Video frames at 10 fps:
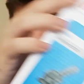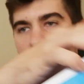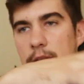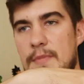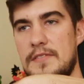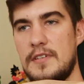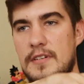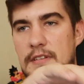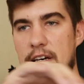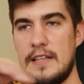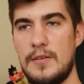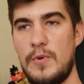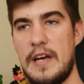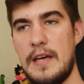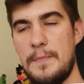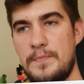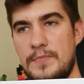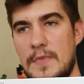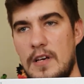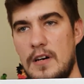Let me turn the other way.
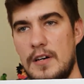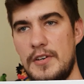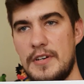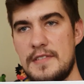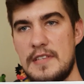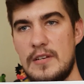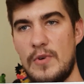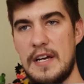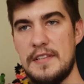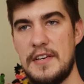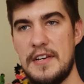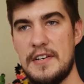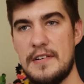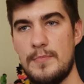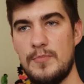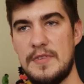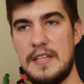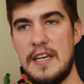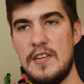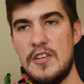You can see right here
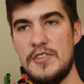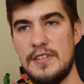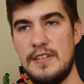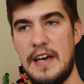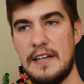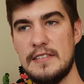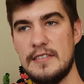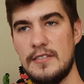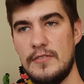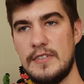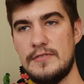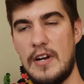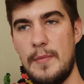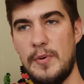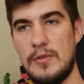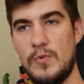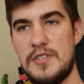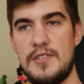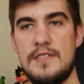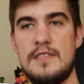the initial length of the tripod
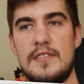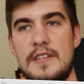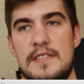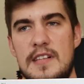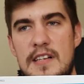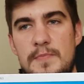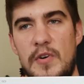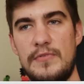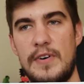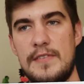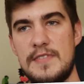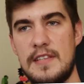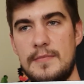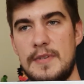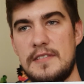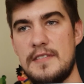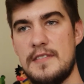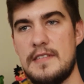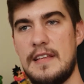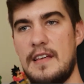which is 36.5
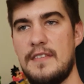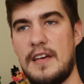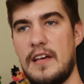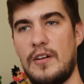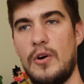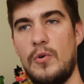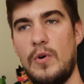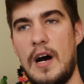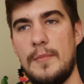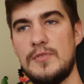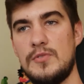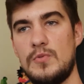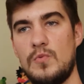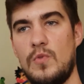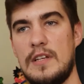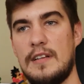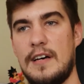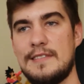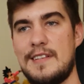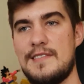centimeters and it can go up to
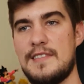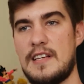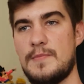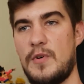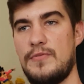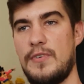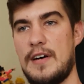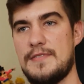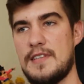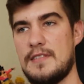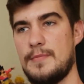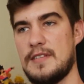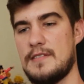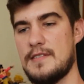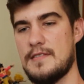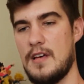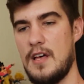106.5 centimeters.